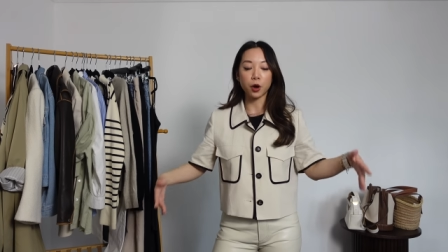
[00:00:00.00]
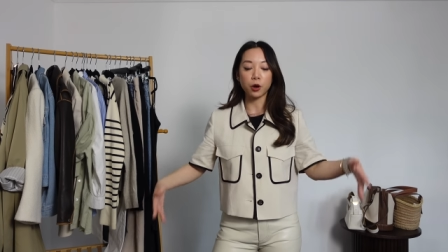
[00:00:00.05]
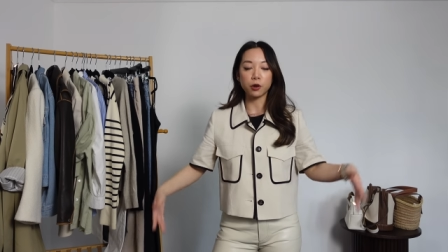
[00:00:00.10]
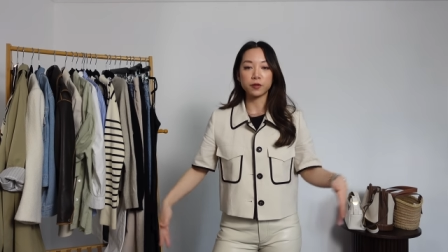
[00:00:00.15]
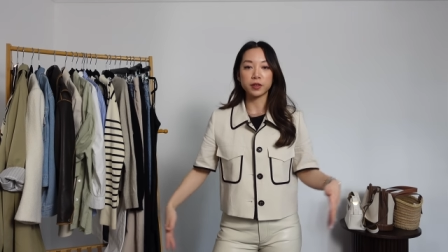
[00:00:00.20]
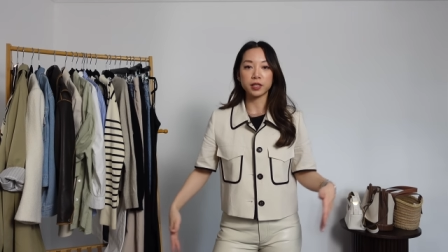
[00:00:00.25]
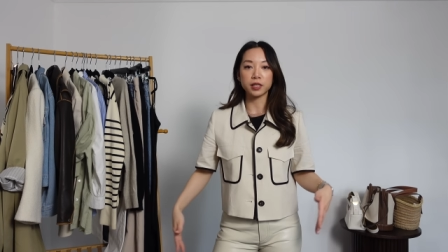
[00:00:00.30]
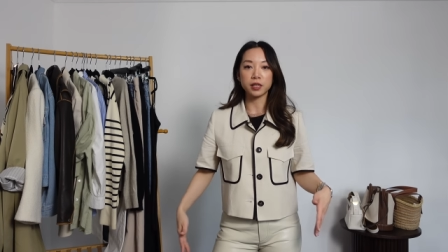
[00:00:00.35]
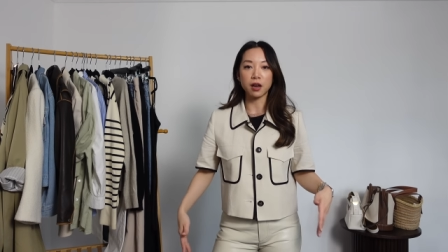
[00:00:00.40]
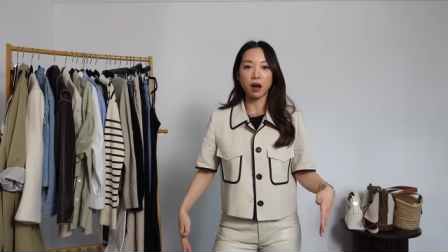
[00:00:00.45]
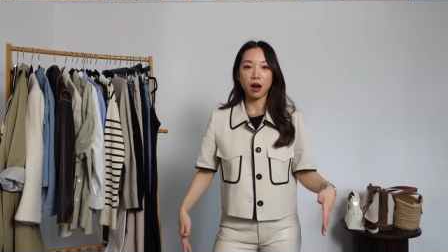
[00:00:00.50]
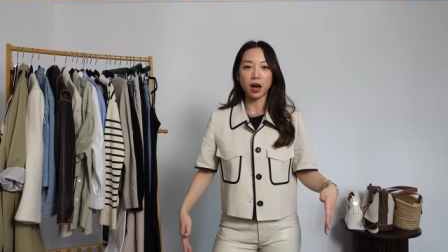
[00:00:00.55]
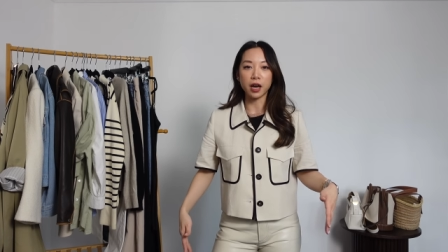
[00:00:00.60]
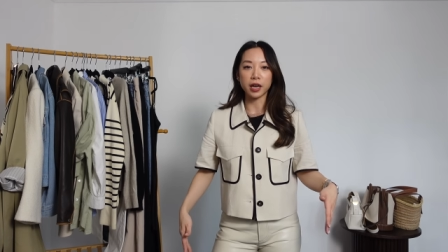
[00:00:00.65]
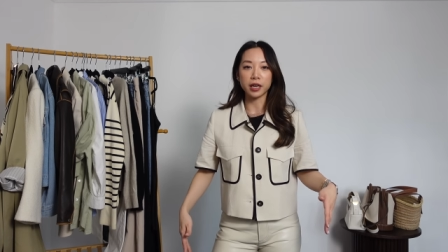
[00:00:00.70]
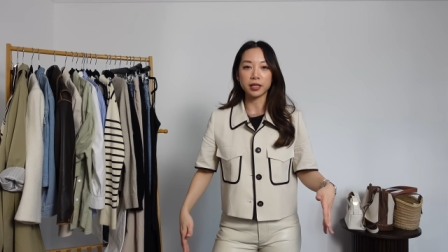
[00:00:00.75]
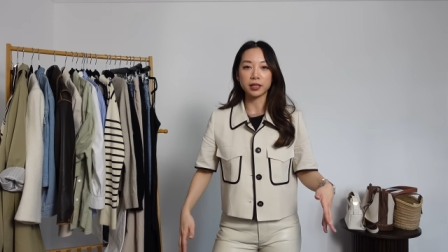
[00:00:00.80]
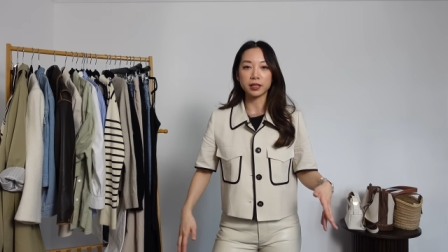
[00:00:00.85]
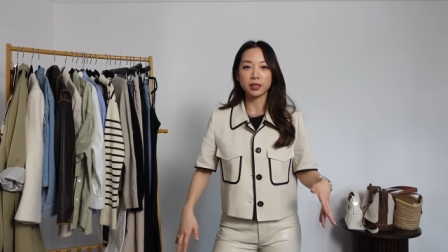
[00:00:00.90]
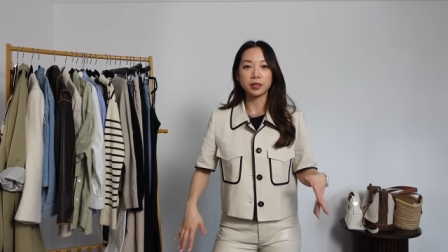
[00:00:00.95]

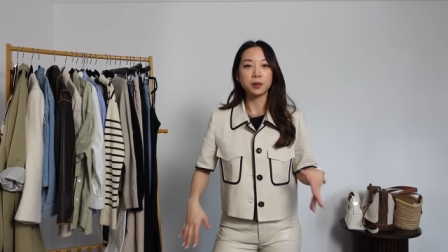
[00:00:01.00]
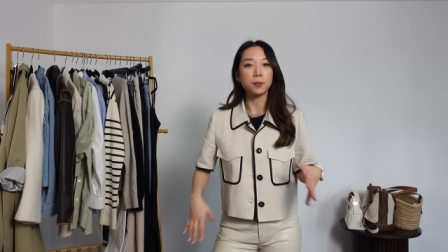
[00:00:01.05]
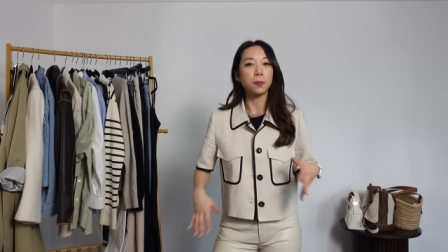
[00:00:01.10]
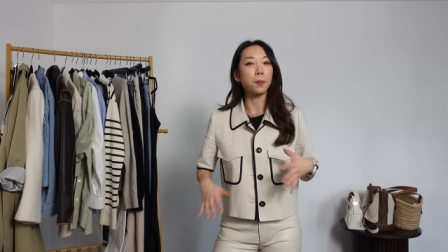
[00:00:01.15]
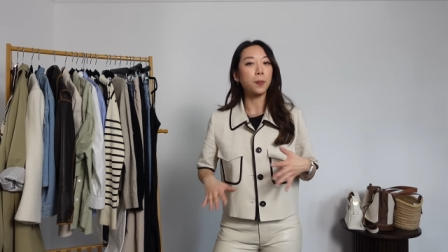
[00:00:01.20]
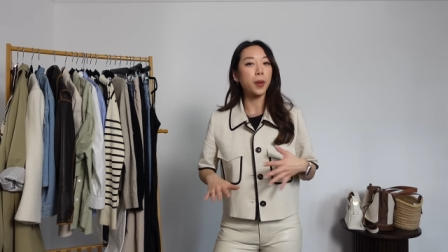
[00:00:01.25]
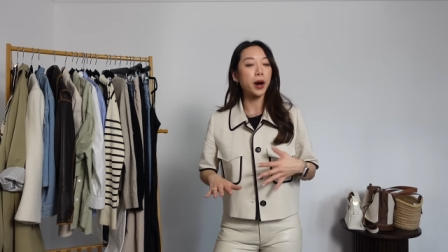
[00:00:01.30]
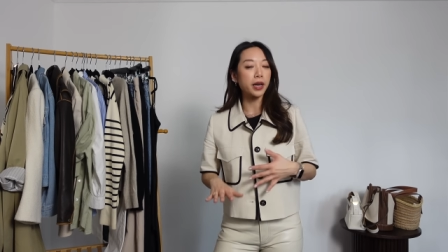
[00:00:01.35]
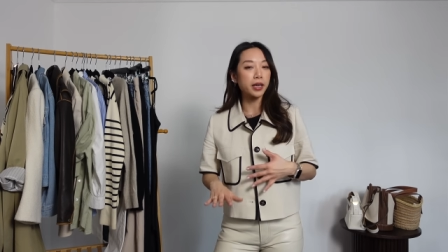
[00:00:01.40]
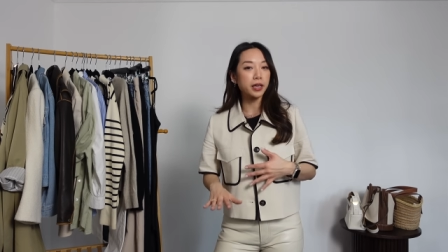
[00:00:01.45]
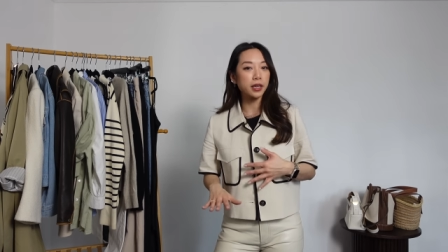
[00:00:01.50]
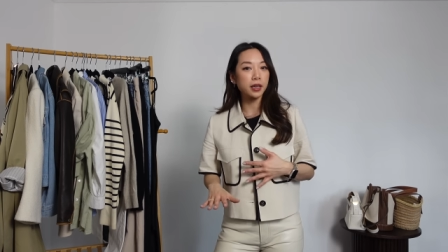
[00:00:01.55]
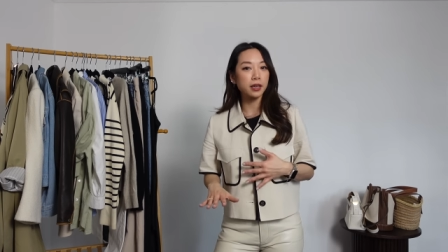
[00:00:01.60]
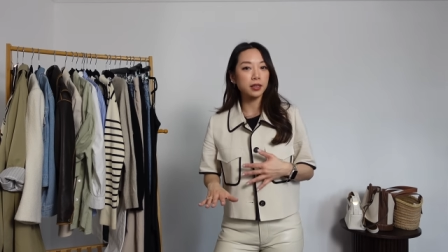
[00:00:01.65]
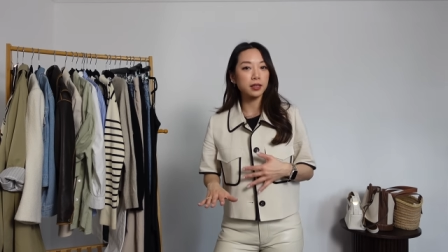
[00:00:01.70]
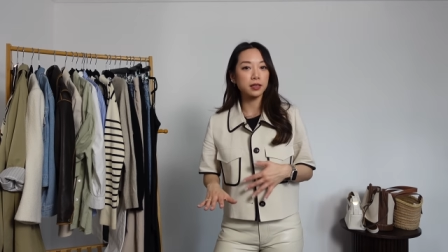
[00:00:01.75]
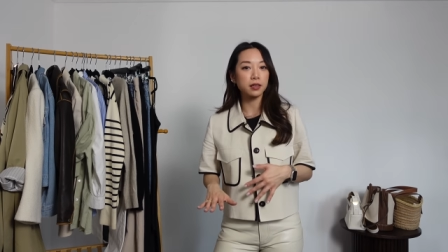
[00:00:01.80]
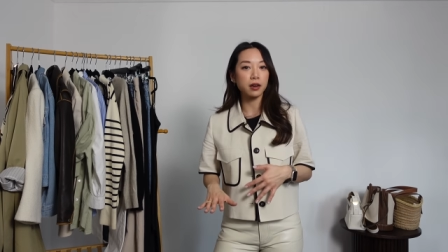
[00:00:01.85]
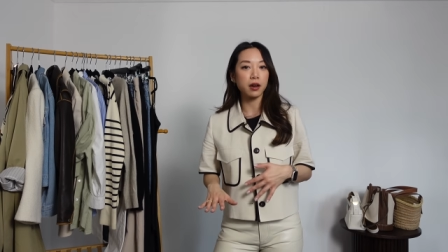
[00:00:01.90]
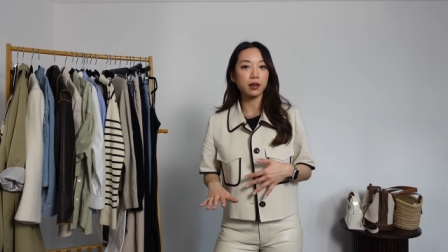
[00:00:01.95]
oversized biker
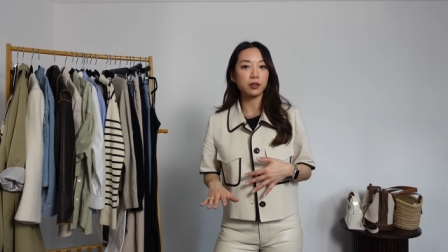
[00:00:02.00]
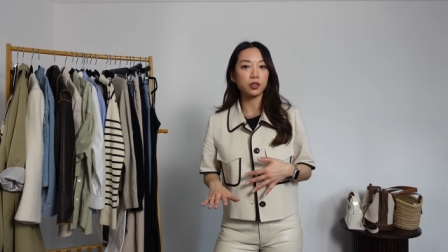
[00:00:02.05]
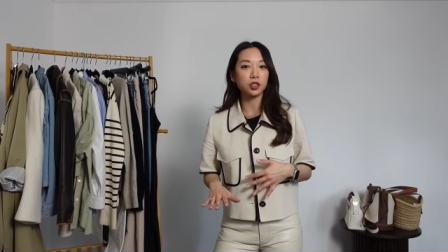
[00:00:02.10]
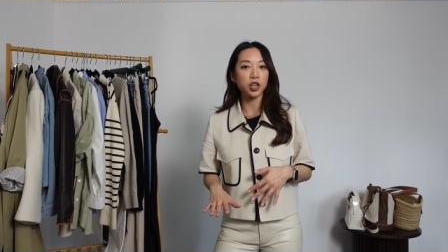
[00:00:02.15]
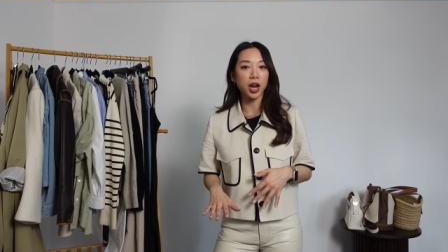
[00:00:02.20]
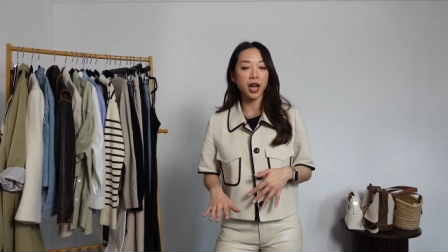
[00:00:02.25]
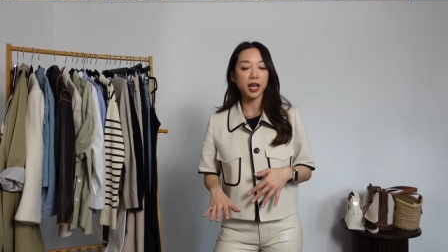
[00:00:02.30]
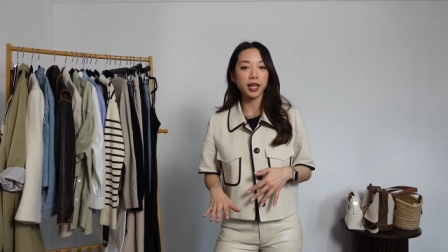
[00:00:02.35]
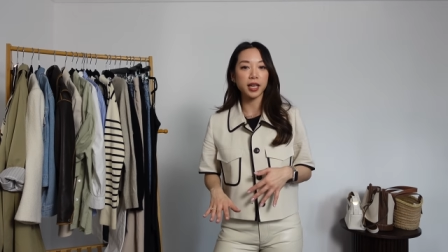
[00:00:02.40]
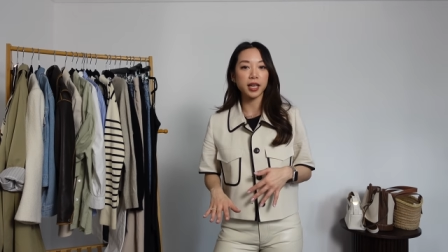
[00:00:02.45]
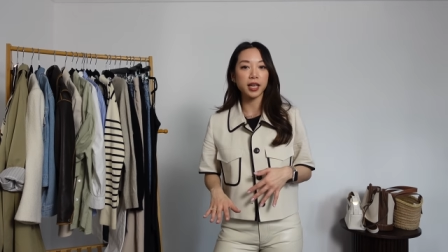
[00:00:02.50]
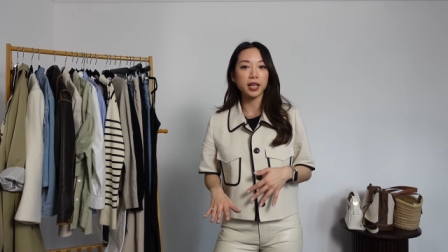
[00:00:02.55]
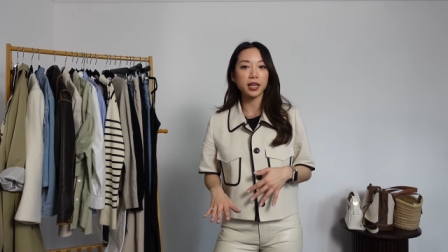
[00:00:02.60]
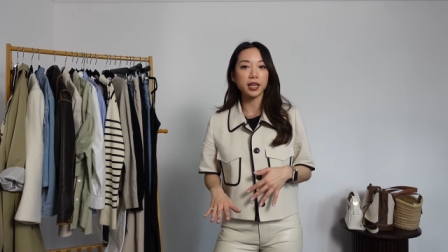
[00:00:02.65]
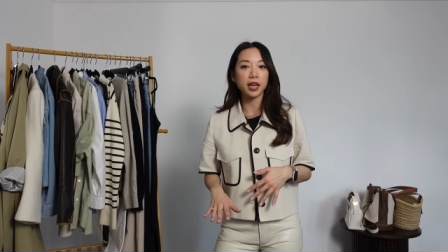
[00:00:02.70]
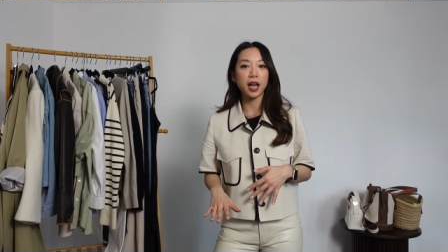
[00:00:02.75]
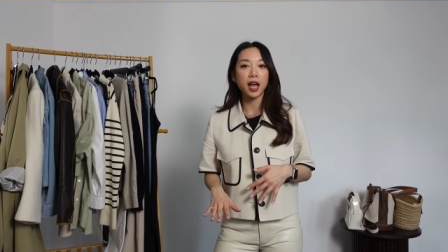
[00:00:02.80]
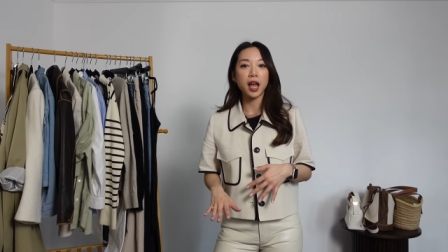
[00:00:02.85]
style jacket.